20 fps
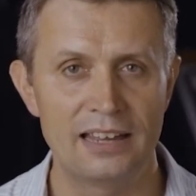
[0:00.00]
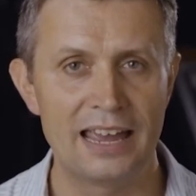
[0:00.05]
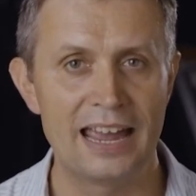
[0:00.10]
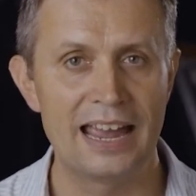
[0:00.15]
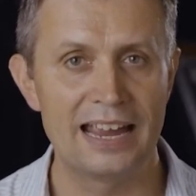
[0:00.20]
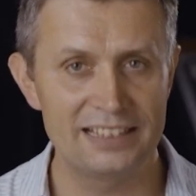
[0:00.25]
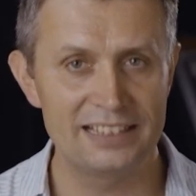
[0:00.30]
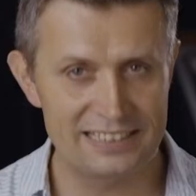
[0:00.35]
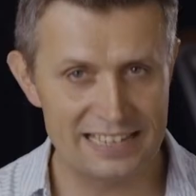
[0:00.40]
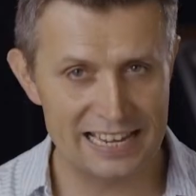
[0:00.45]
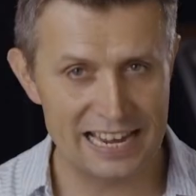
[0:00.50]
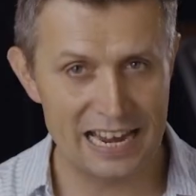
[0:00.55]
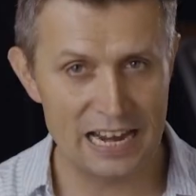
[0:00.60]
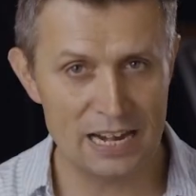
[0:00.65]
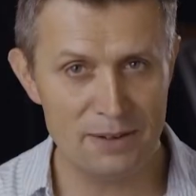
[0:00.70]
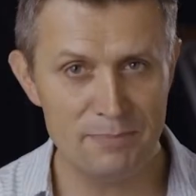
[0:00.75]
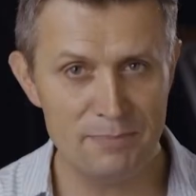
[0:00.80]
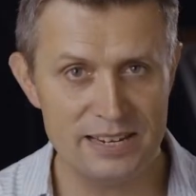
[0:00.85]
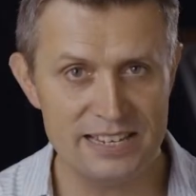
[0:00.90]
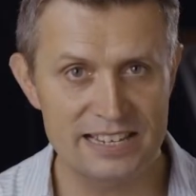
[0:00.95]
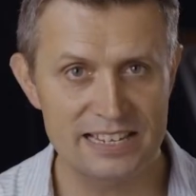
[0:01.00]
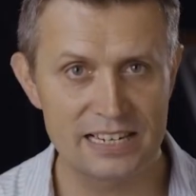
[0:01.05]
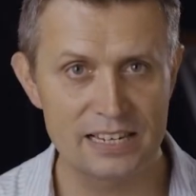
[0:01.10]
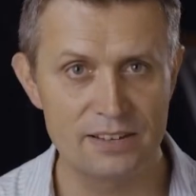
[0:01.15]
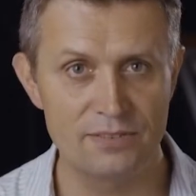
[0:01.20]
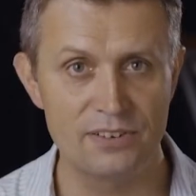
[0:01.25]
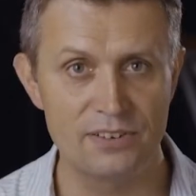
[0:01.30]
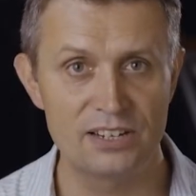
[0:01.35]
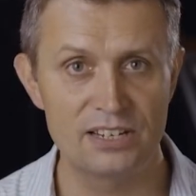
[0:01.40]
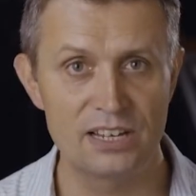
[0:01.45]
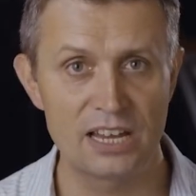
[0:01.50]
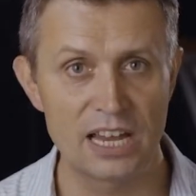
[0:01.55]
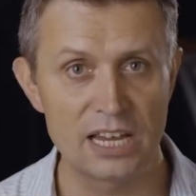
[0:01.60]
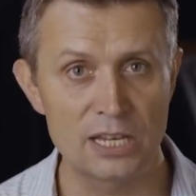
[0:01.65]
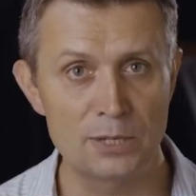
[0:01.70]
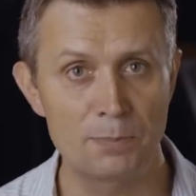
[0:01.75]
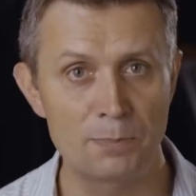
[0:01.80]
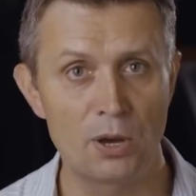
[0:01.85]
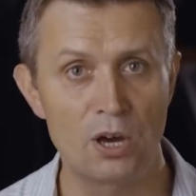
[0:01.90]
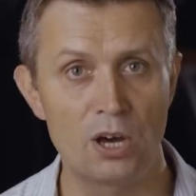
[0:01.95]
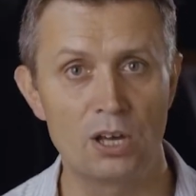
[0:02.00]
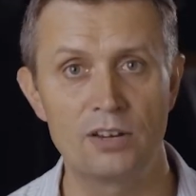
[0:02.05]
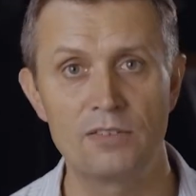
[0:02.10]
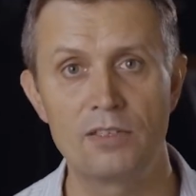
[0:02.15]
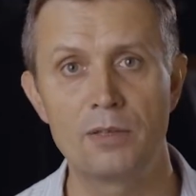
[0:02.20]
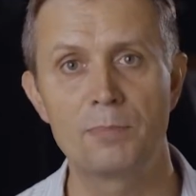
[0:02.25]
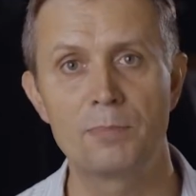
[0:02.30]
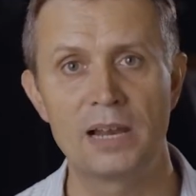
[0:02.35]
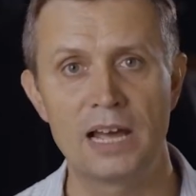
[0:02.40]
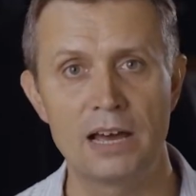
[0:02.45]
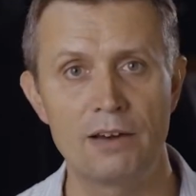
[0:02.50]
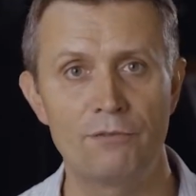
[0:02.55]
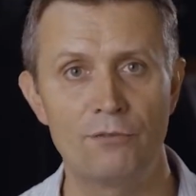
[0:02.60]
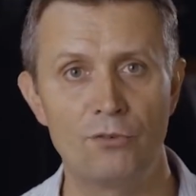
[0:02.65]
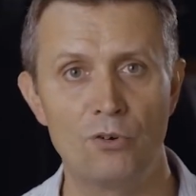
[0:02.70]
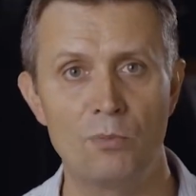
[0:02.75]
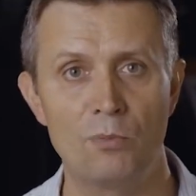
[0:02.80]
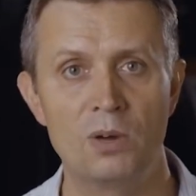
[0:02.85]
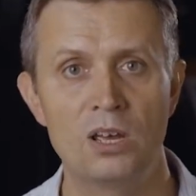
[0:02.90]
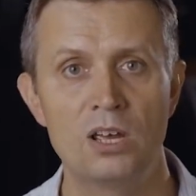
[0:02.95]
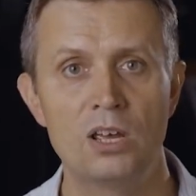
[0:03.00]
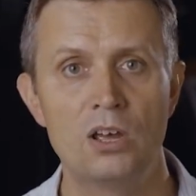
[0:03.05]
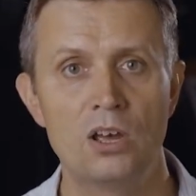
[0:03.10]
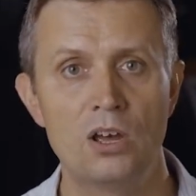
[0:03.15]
and can be delivered as part of the platform